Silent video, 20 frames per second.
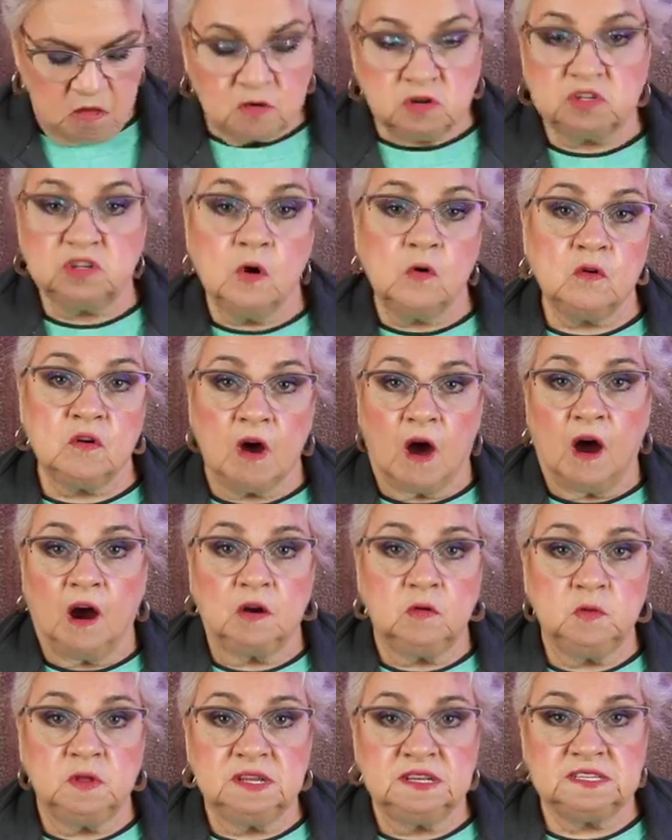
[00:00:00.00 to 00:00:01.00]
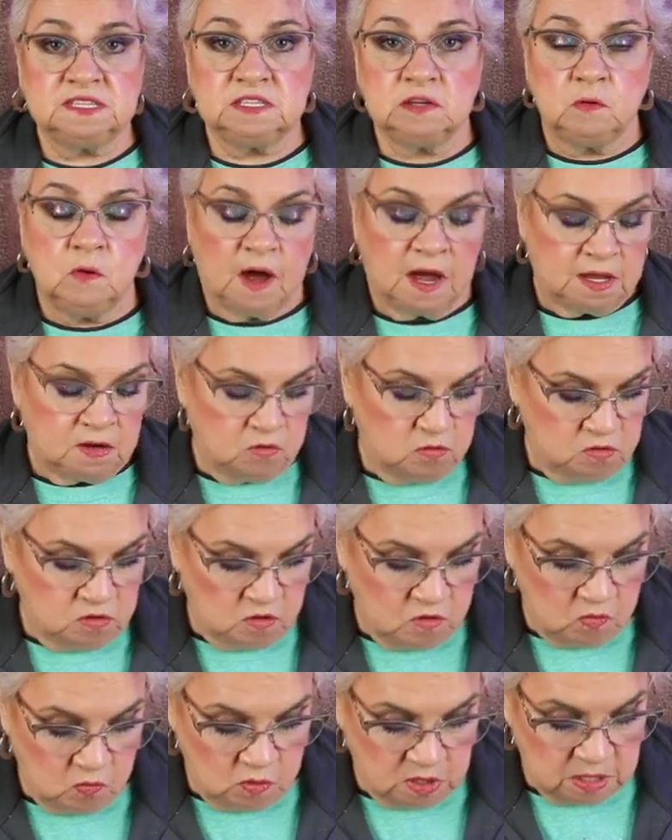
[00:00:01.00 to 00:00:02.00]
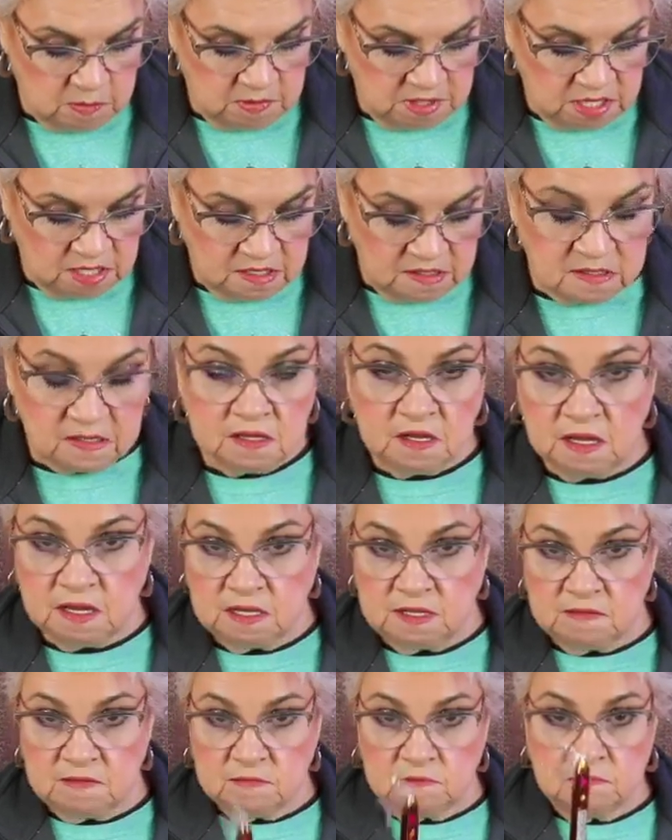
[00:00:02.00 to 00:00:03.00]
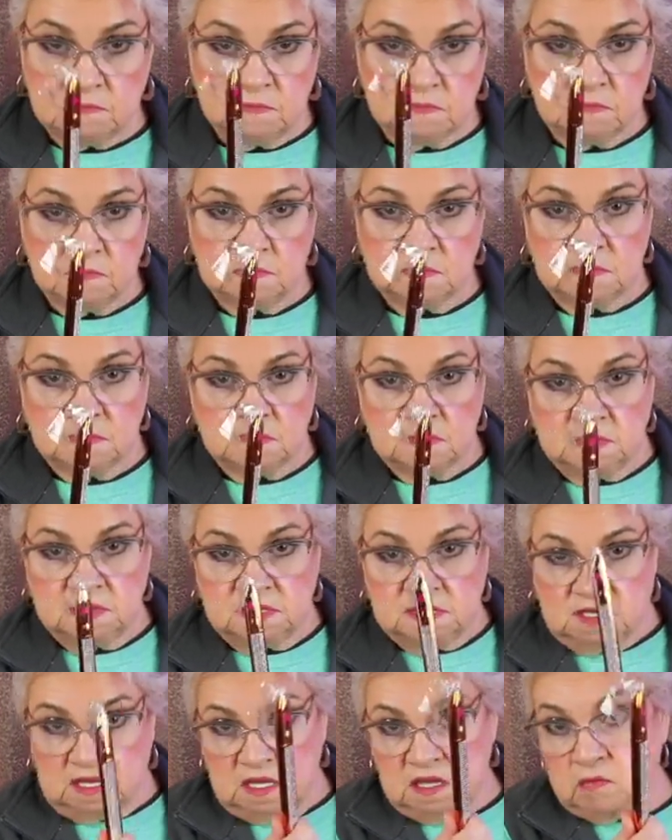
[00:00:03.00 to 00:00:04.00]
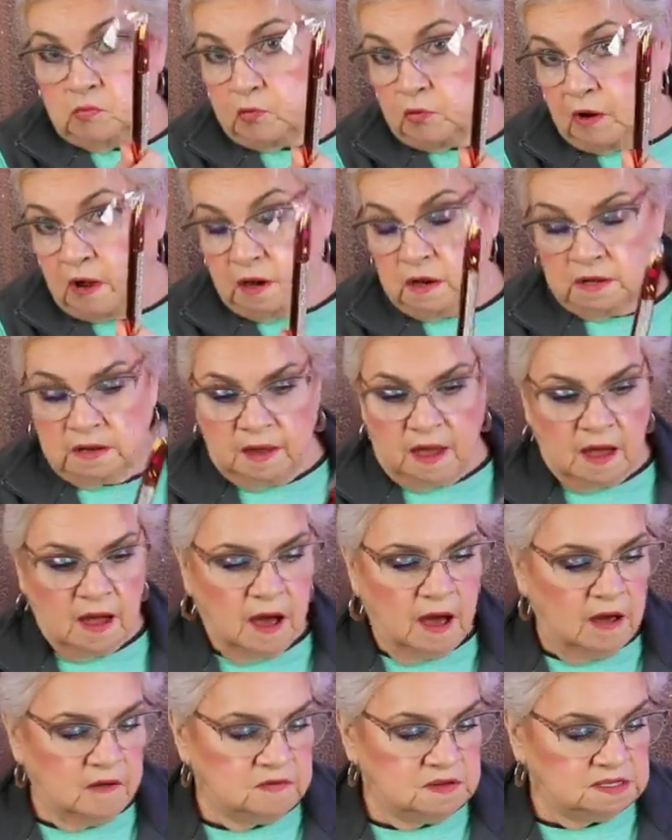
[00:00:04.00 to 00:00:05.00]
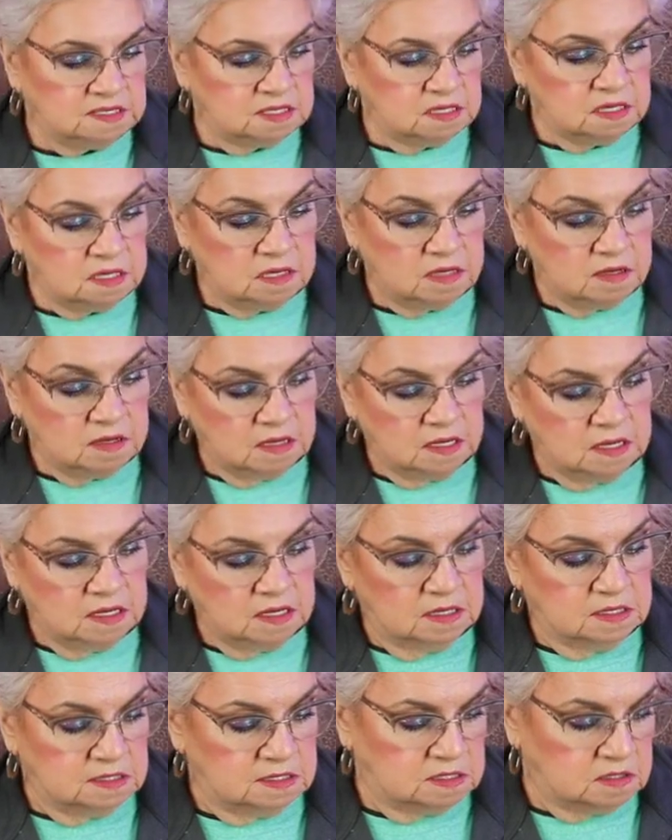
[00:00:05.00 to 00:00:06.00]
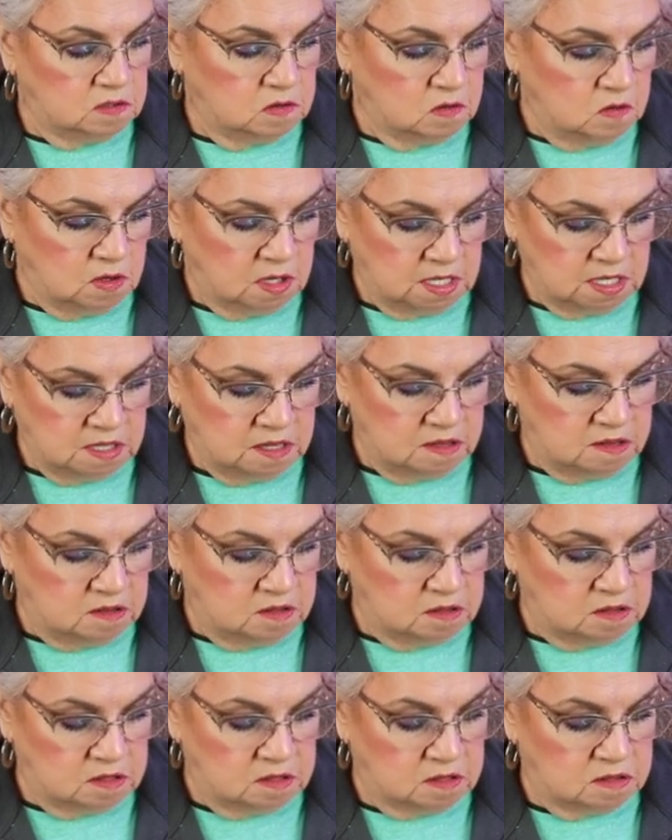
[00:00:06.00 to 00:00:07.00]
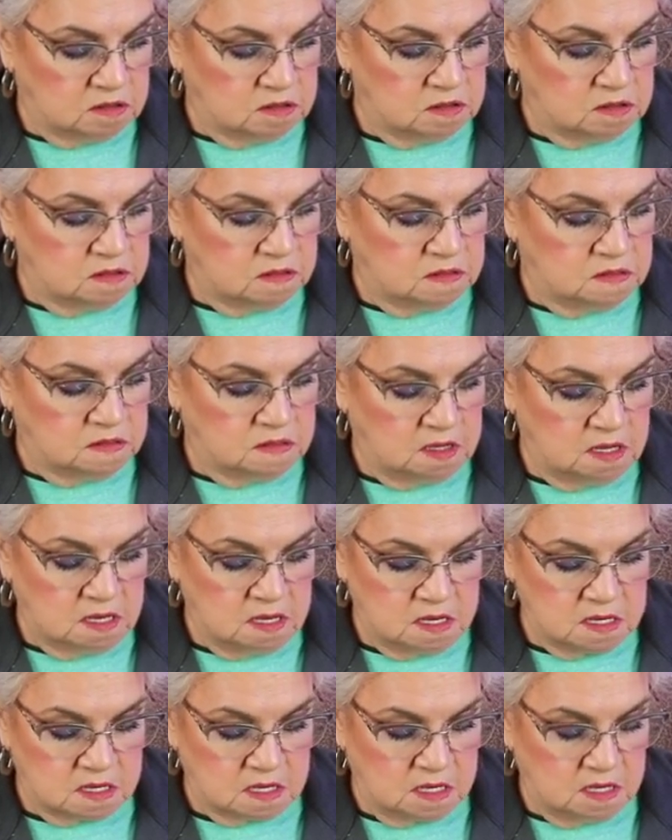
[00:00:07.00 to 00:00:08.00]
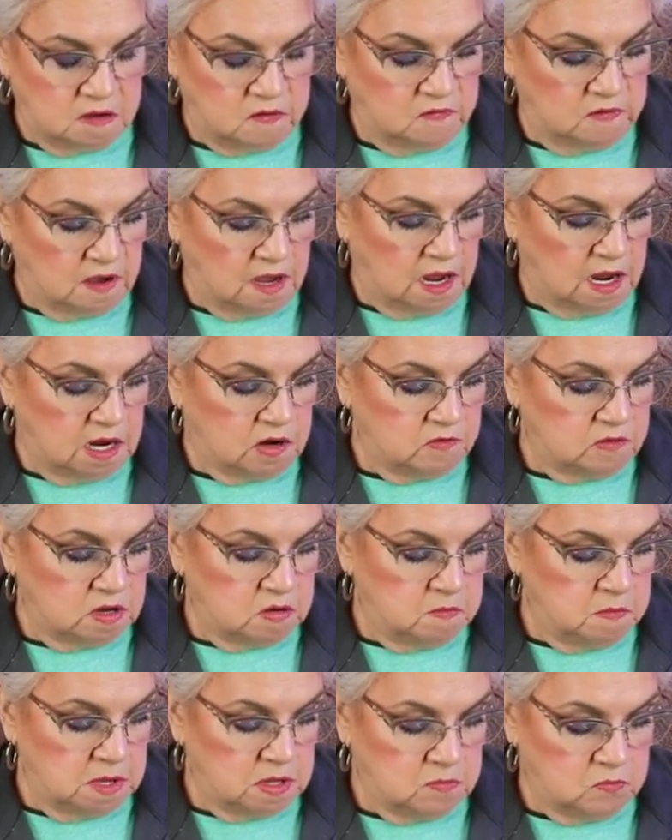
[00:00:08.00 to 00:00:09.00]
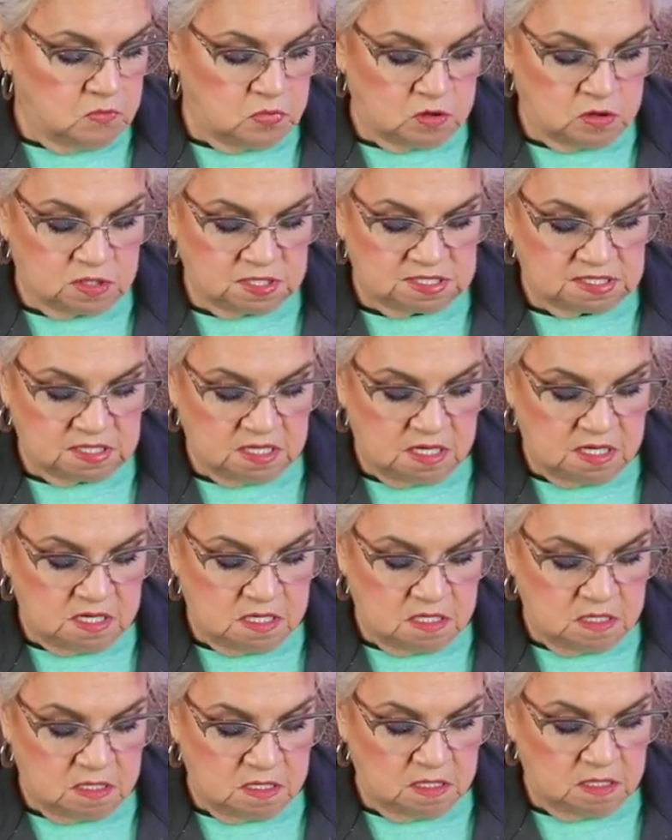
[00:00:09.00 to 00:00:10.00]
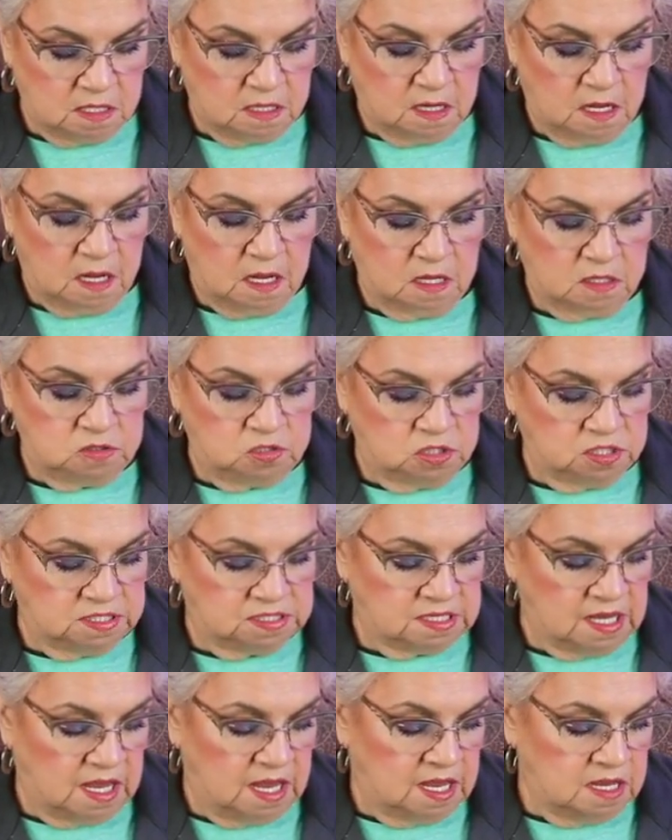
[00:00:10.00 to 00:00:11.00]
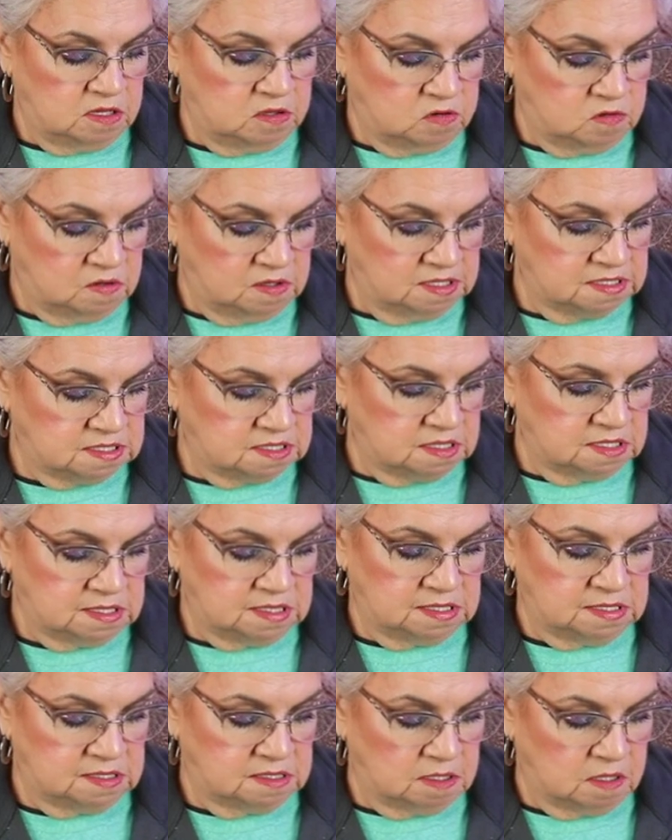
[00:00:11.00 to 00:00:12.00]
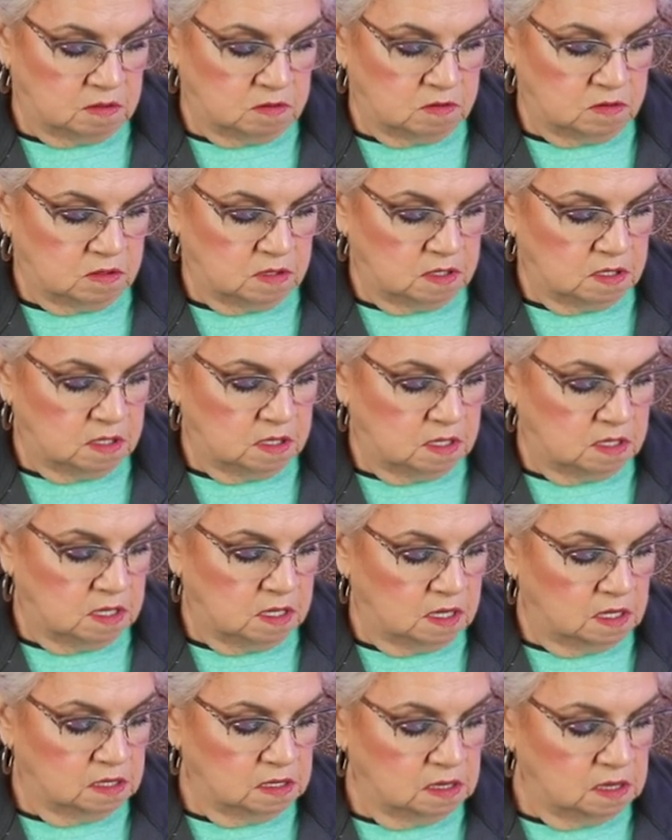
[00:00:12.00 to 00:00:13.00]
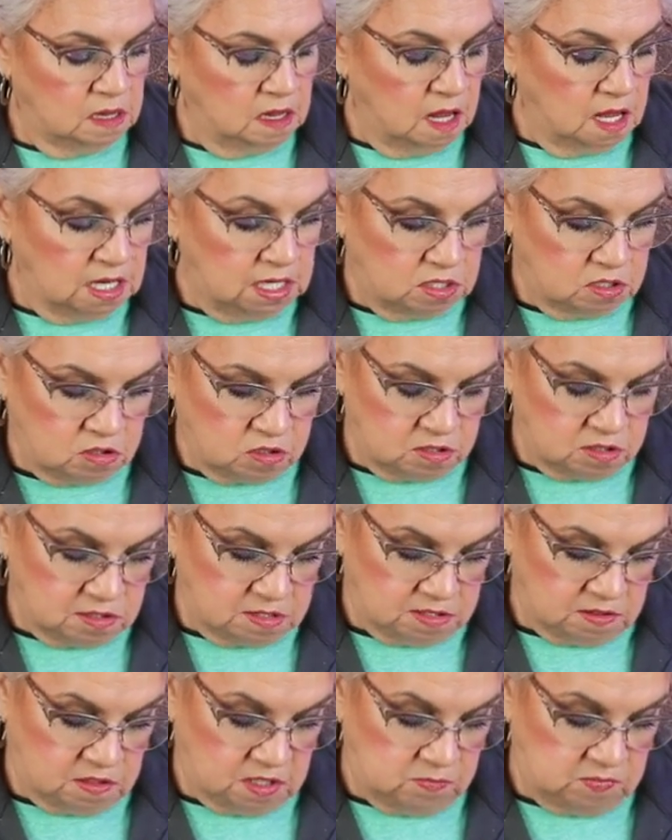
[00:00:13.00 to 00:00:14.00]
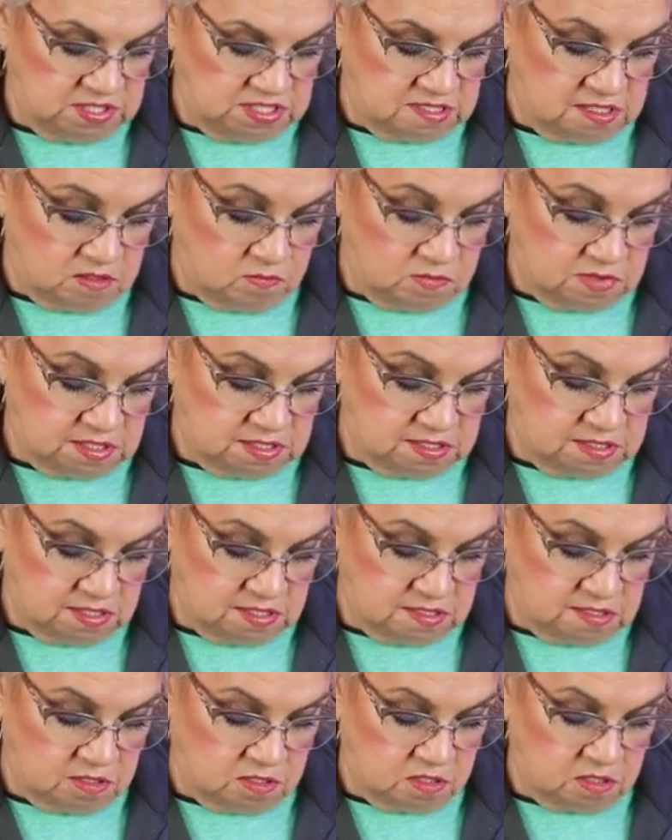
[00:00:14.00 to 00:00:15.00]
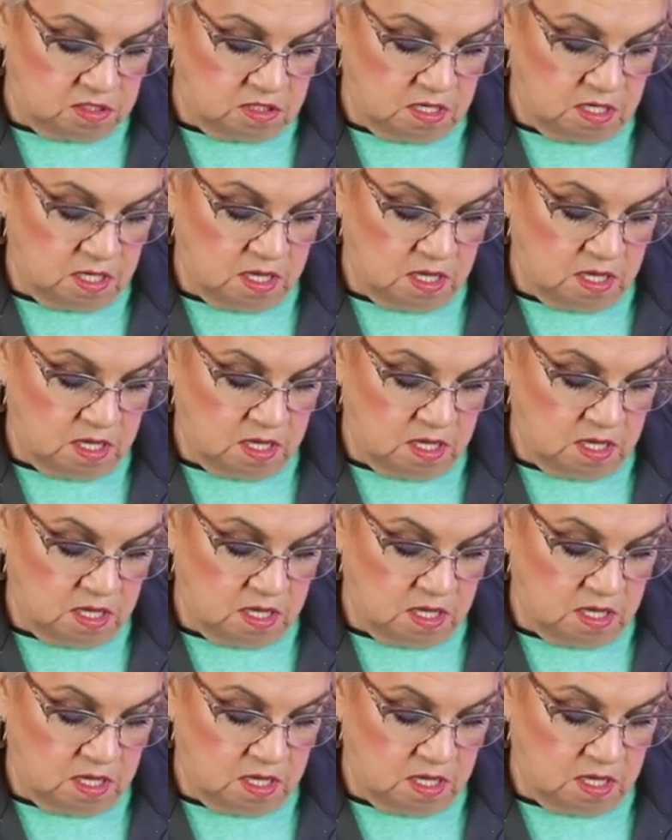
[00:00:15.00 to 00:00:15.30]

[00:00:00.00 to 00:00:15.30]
There's no card with this, so I don't know what I'm getting till I see the product, obviously. So I think if I remember seeing just Andy this, this is the liner. So let me see what it says here.